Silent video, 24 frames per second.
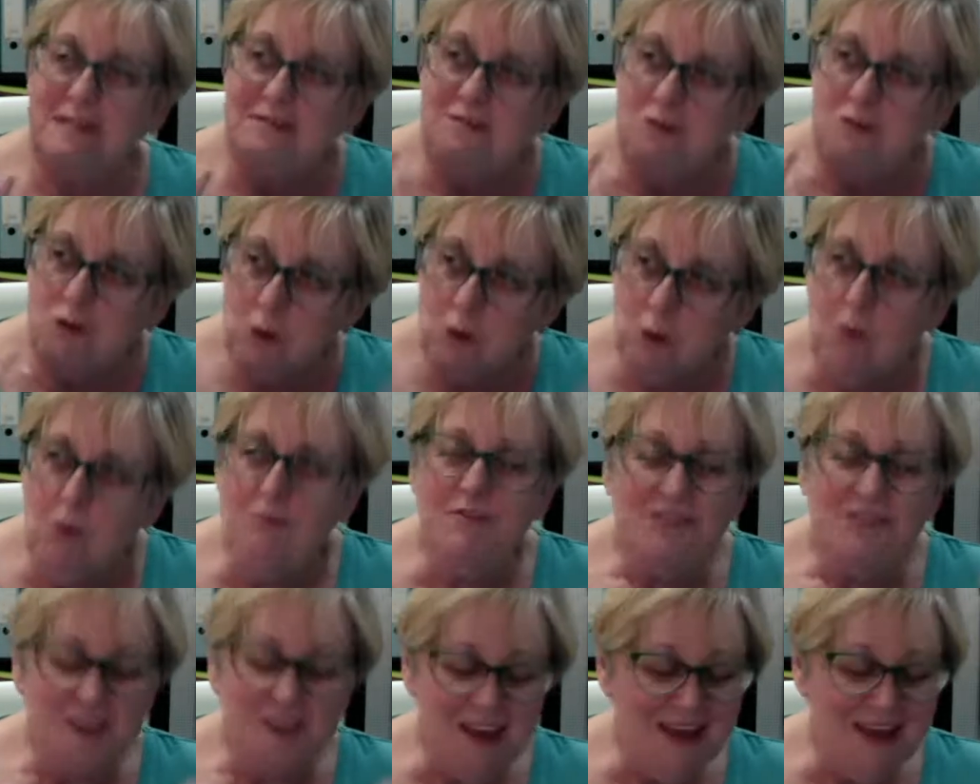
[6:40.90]

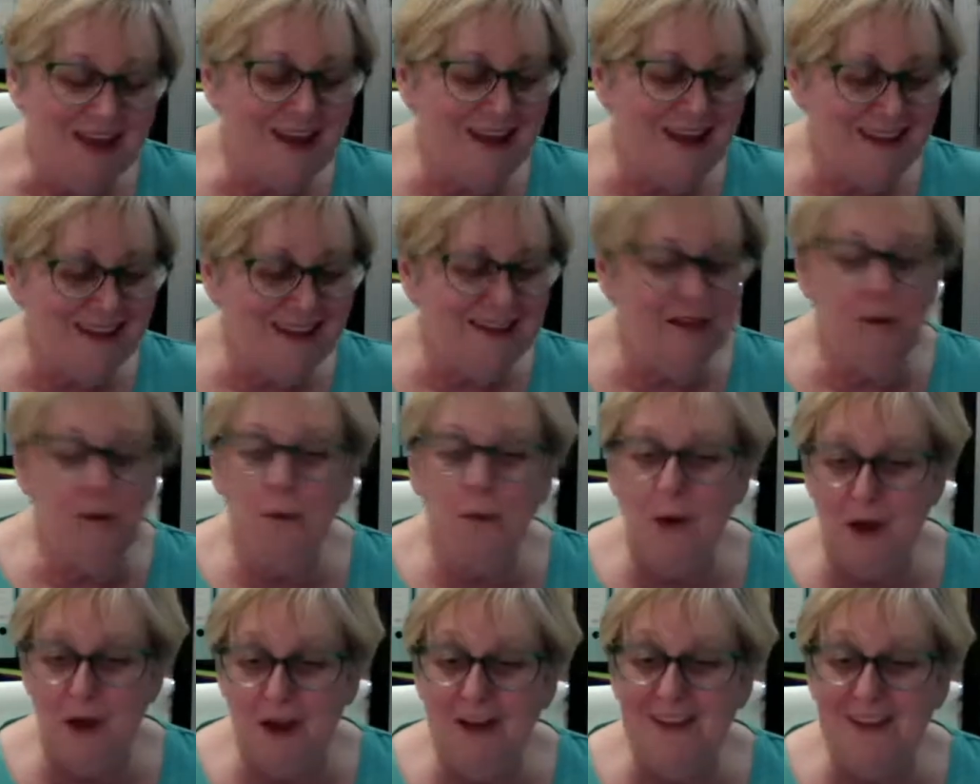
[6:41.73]
don't take the
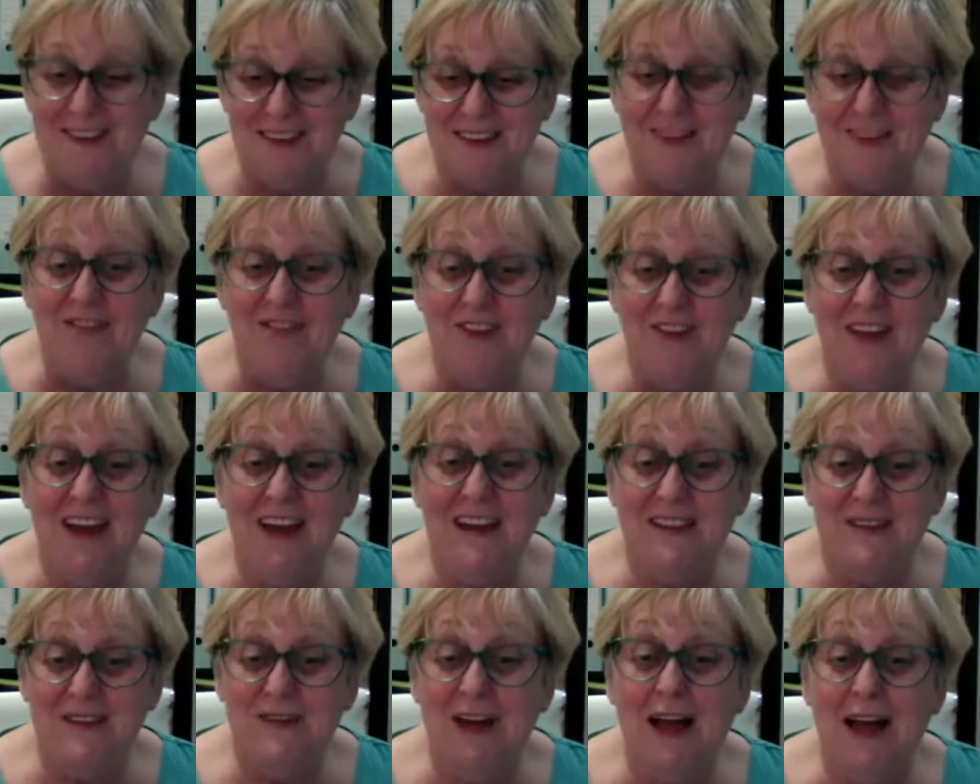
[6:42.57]
words at
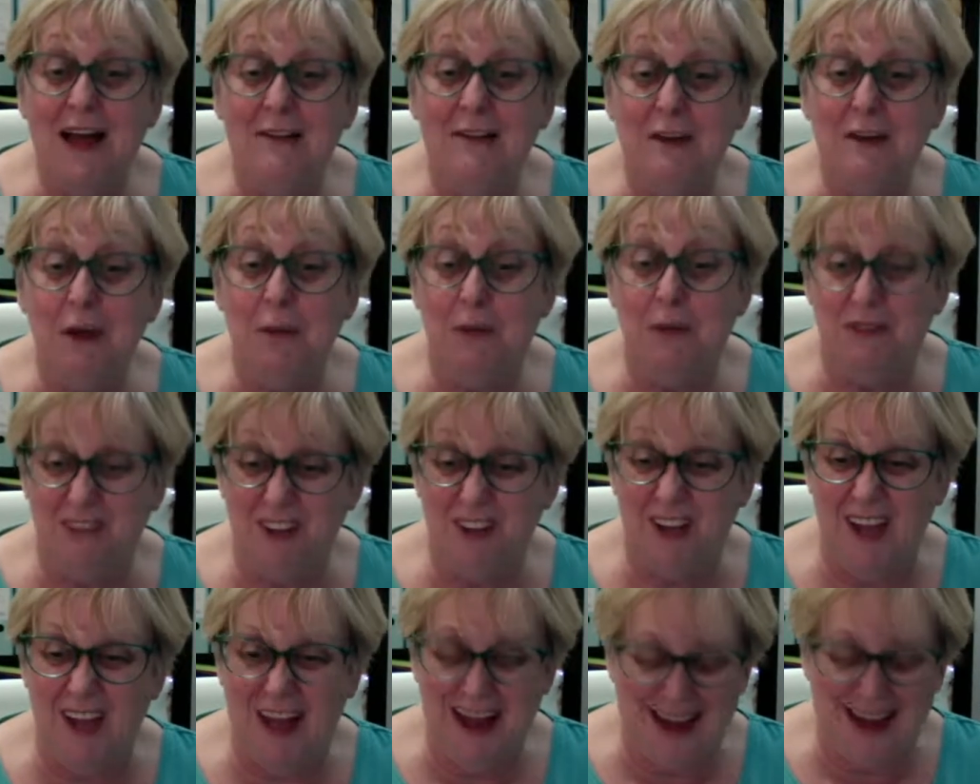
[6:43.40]
face value, if
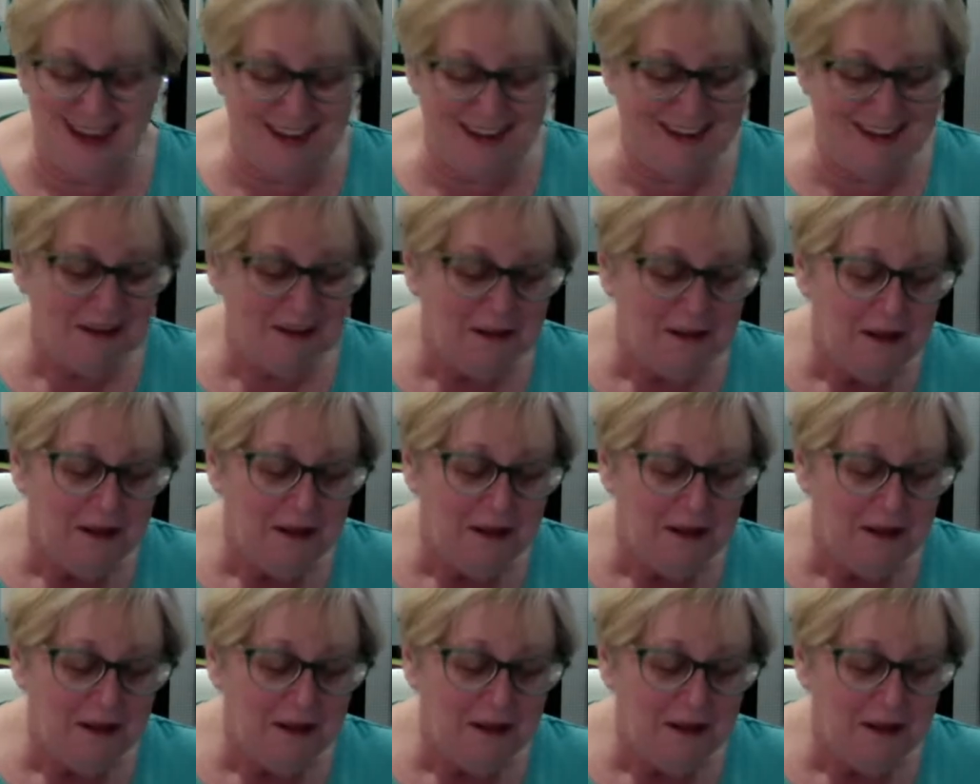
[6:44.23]
you like,